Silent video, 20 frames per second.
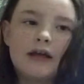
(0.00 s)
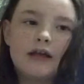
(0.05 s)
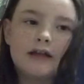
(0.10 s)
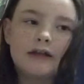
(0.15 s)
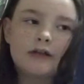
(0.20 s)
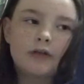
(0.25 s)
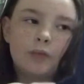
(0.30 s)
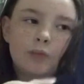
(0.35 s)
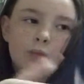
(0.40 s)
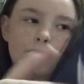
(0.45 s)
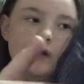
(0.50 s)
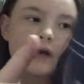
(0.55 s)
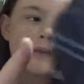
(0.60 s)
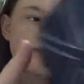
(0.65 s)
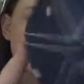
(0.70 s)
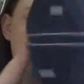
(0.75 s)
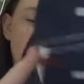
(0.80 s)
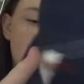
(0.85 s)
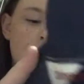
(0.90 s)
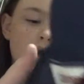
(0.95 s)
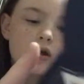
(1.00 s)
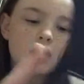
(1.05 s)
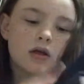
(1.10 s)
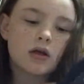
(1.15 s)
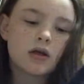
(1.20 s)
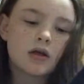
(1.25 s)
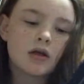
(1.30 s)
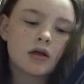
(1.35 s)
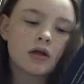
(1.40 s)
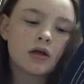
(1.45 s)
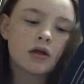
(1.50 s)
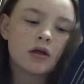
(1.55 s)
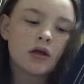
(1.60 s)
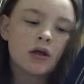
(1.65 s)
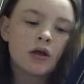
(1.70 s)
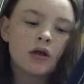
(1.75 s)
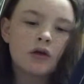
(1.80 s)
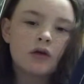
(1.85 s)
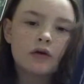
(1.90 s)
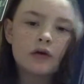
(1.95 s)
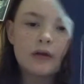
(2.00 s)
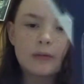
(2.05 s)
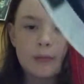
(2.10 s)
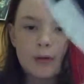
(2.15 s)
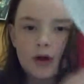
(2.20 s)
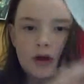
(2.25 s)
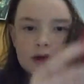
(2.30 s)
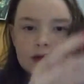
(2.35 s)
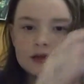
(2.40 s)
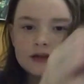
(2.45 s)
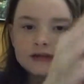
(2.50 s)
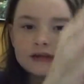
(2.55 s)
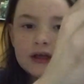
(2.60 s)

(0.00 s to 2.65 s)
and it's a Reebok Reebok had